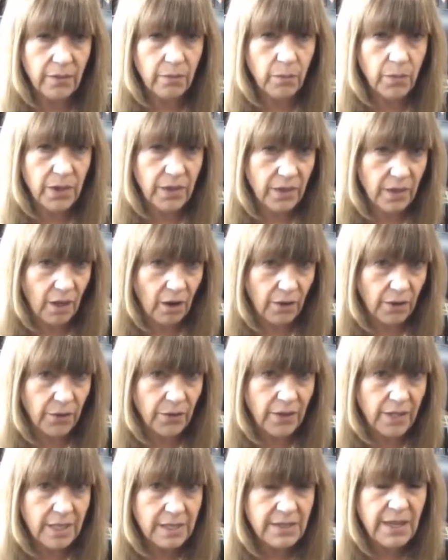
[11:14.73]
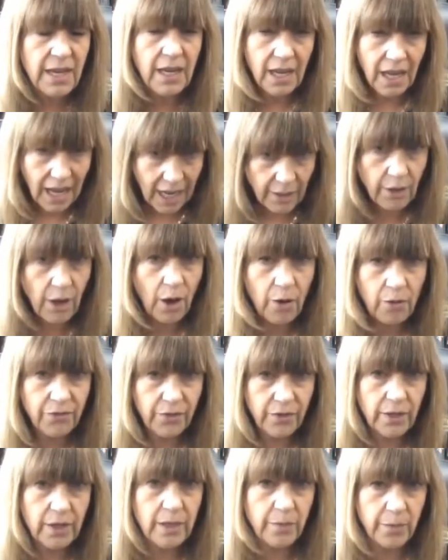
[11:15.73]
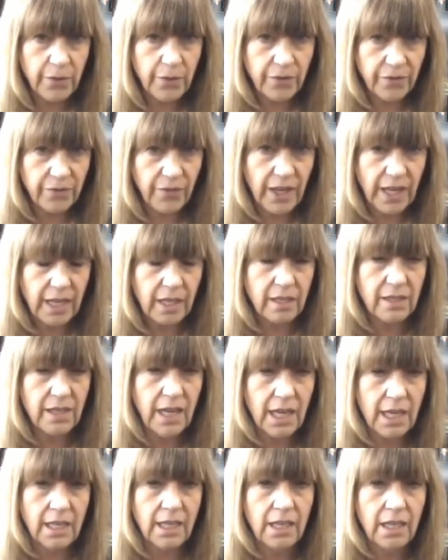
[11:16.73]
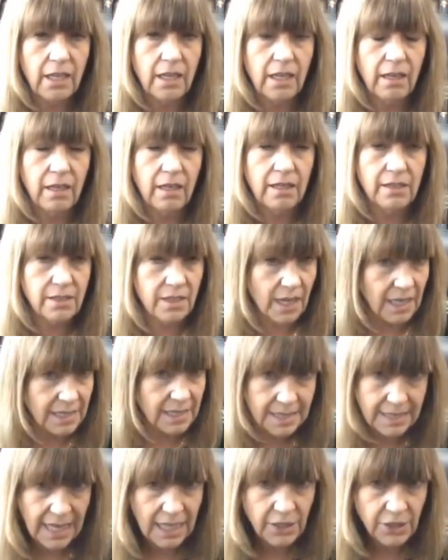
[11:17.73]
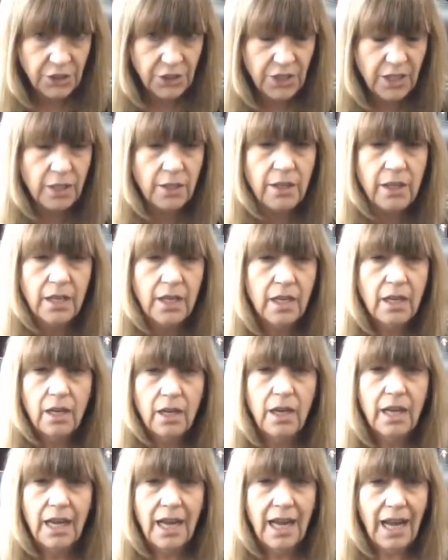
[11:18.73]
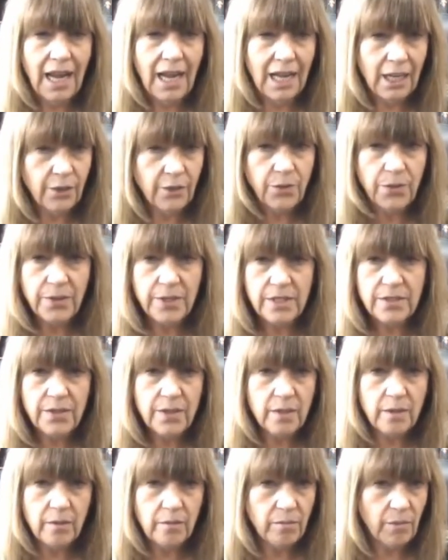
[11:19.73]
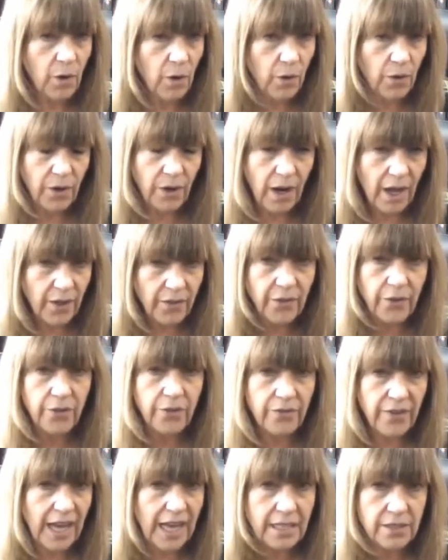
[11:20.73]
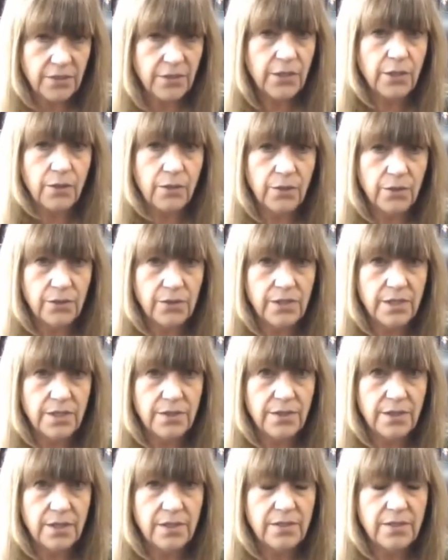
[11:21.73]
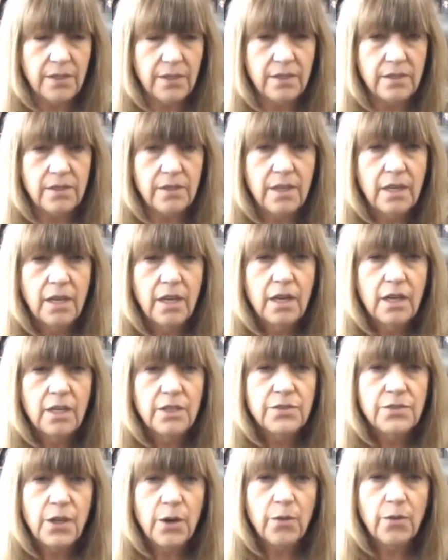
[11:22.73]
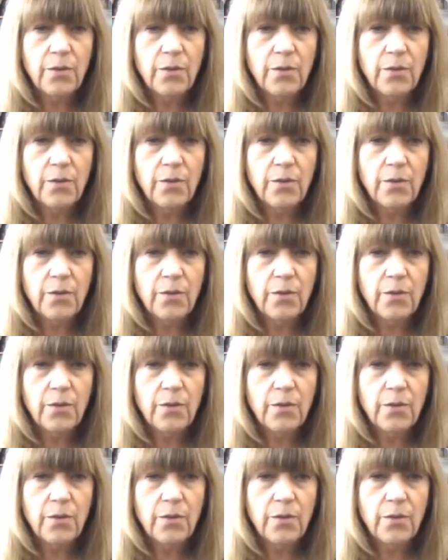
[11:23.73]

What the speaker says: the arteries and hopefully prevent any dissection, aneurysm, or other vascular diseases. So